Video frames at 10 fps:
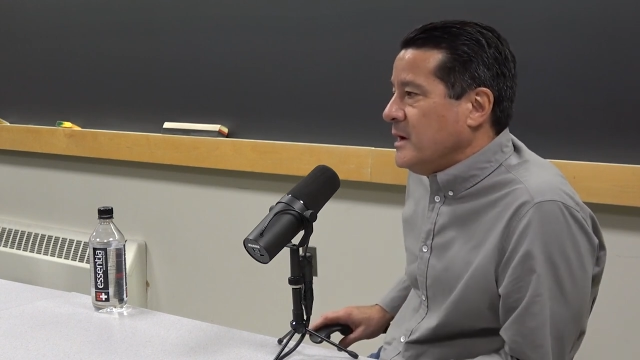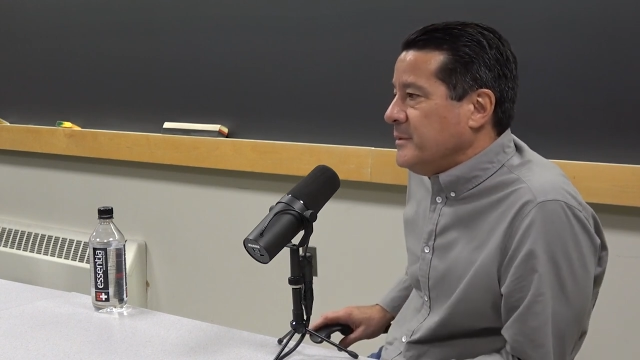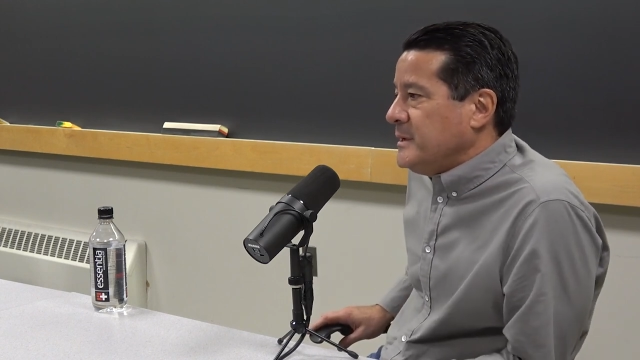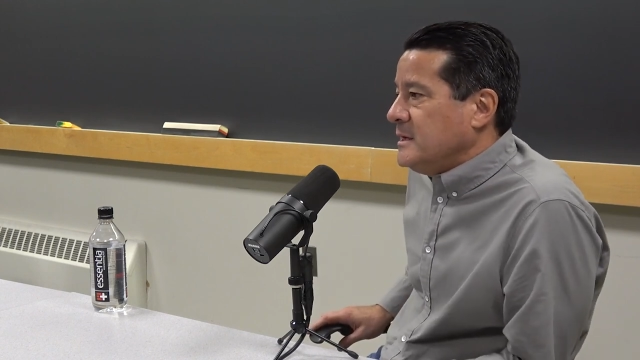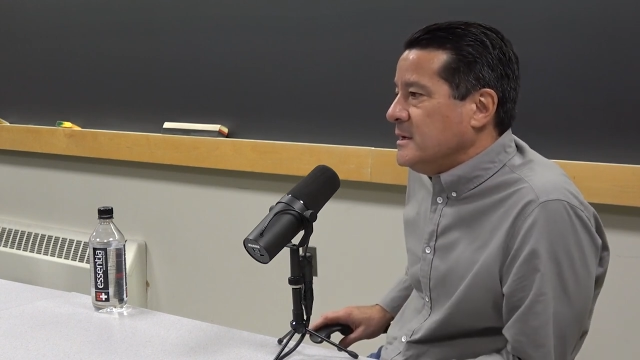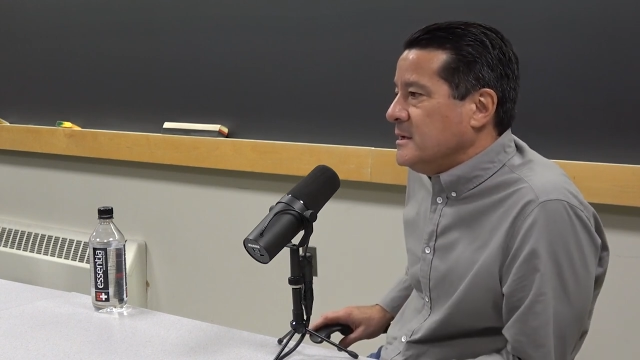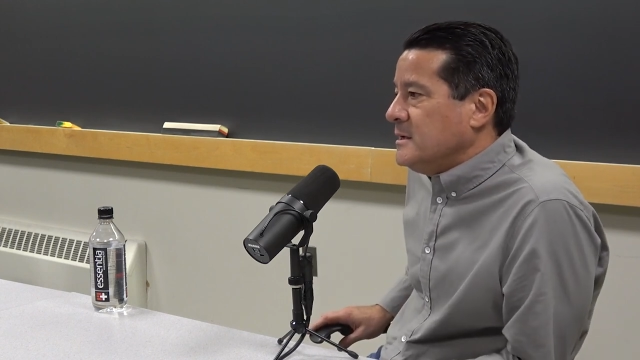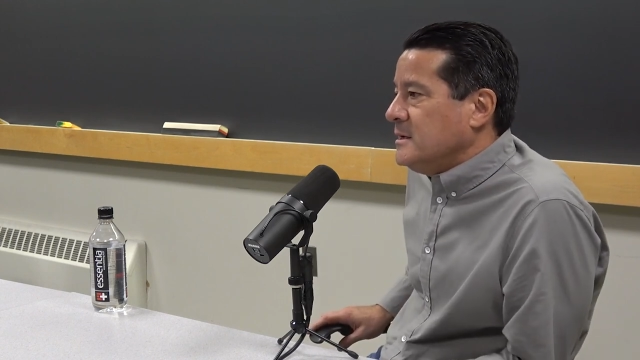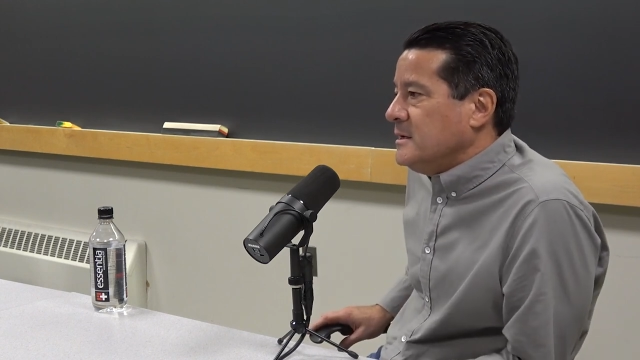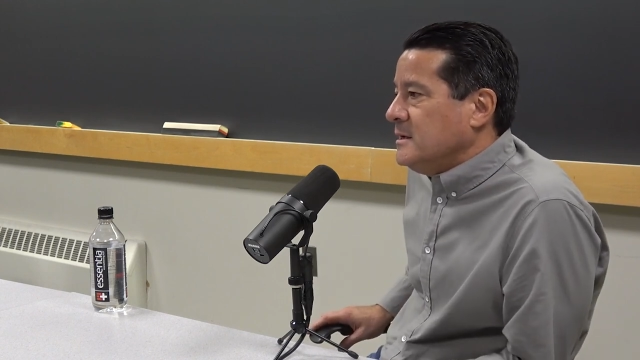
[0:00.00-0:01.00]
I mean,
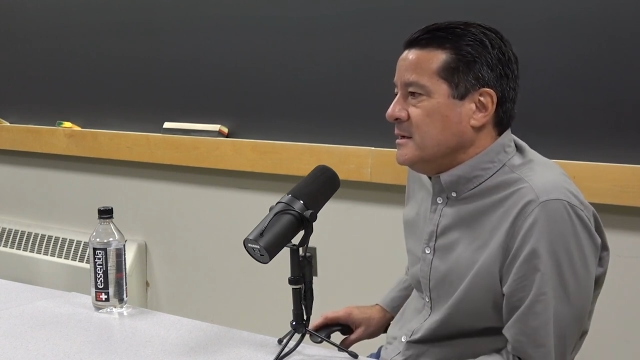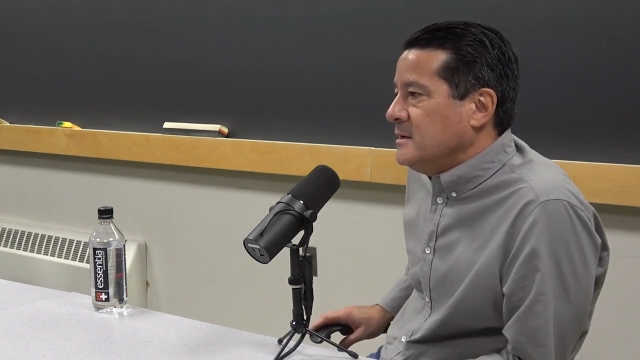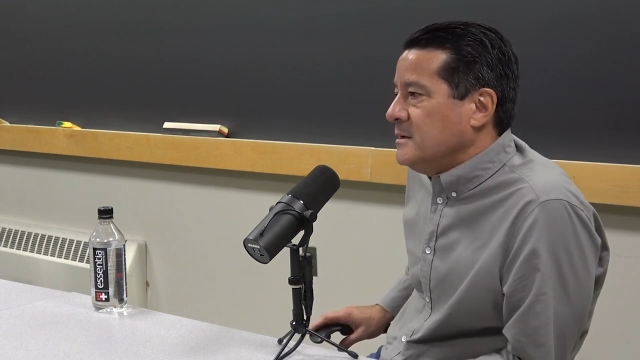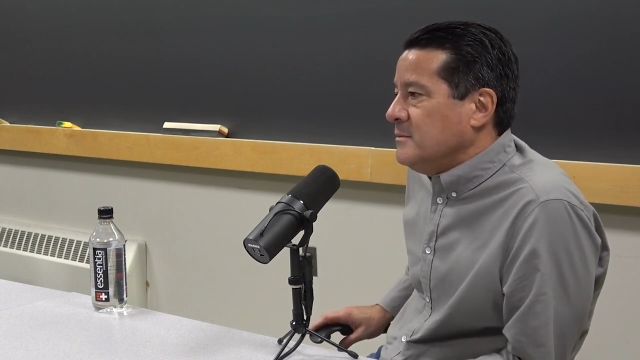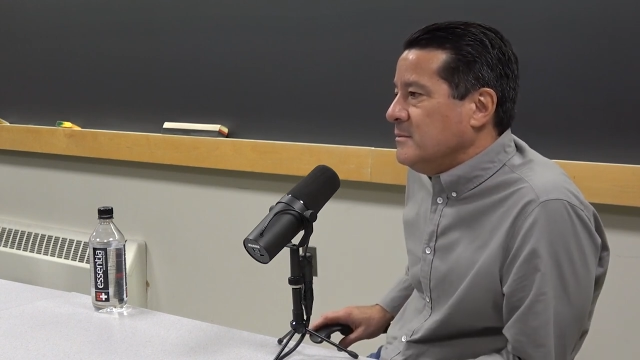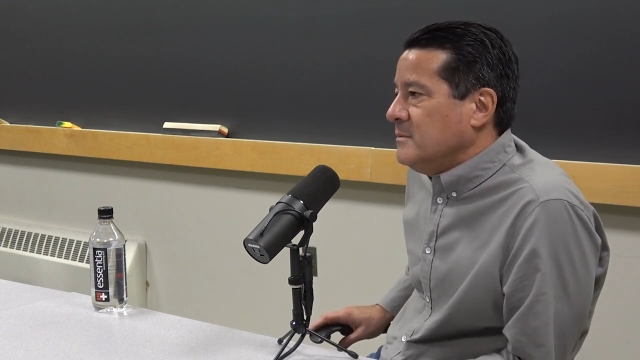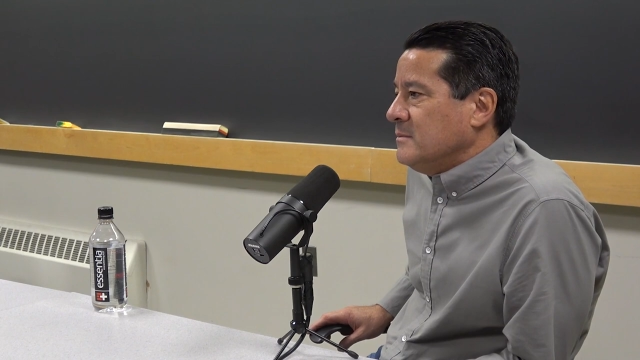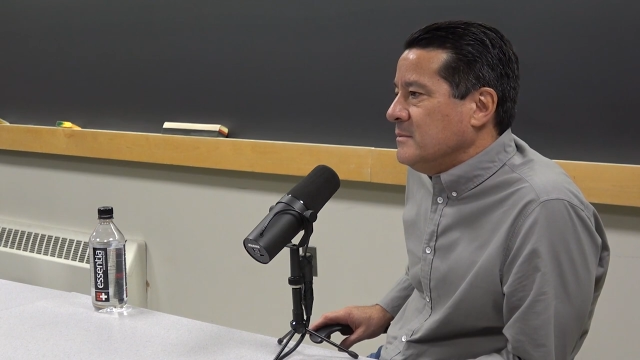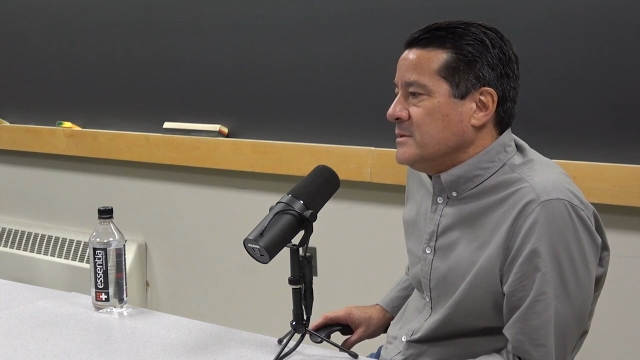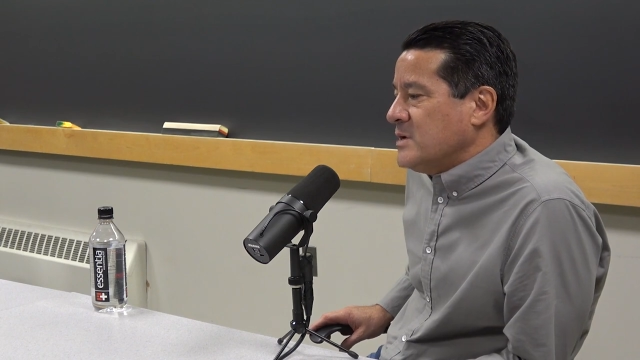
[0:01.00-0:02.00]
in
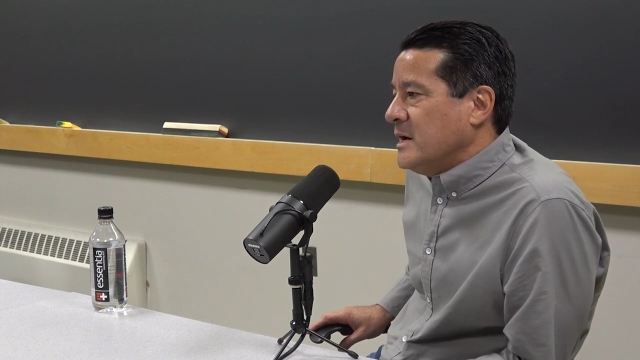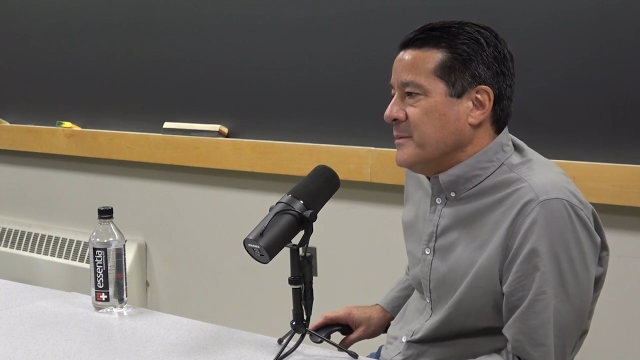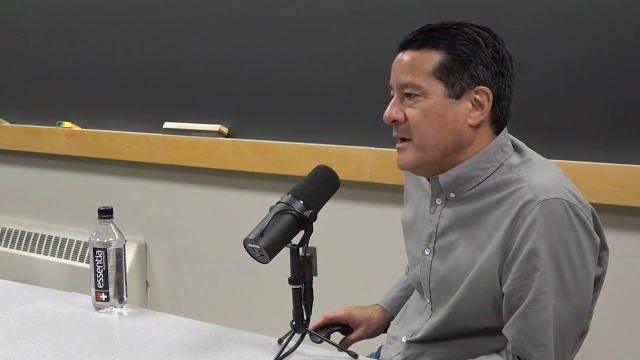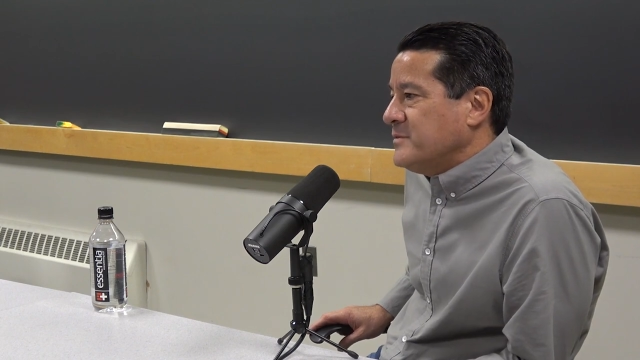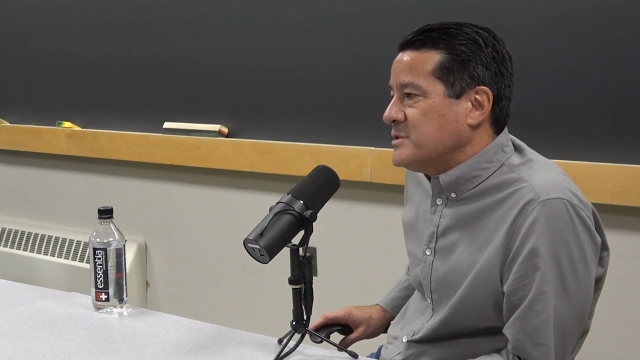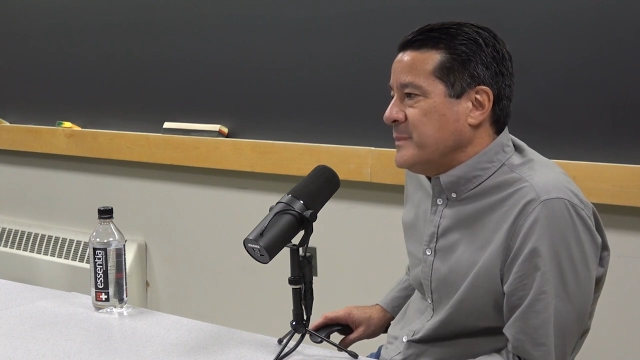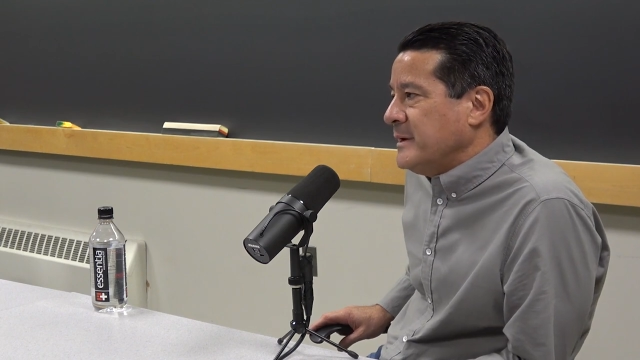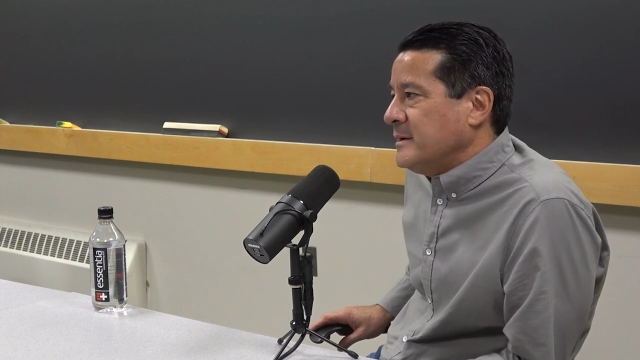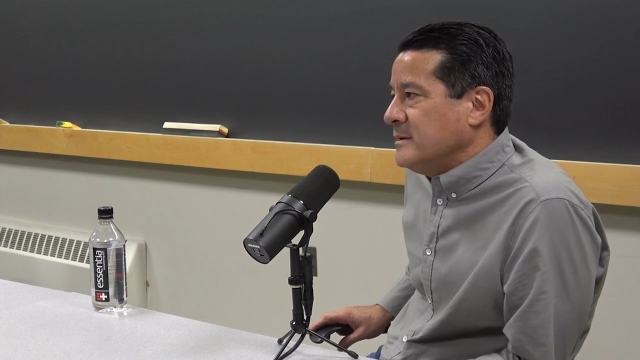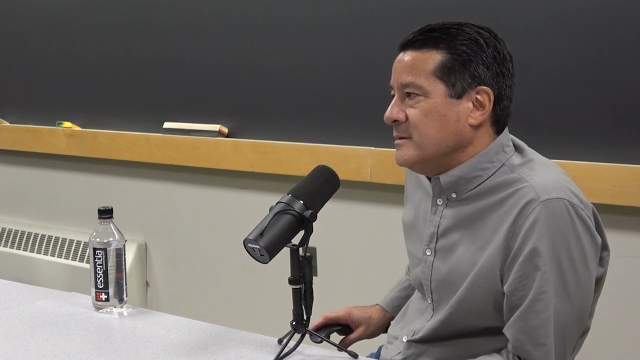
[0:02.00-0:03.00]
the time I've
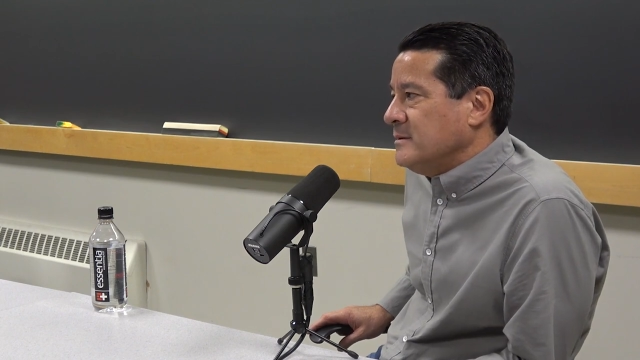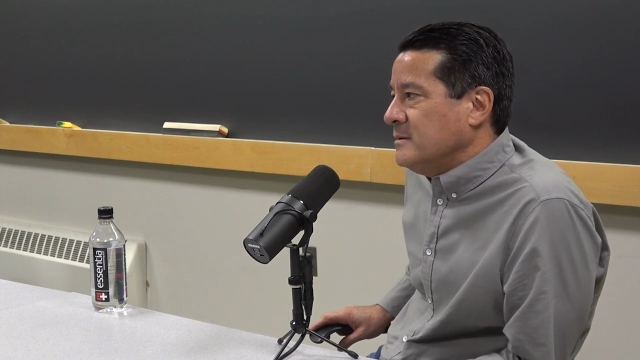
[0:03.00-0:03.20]
spent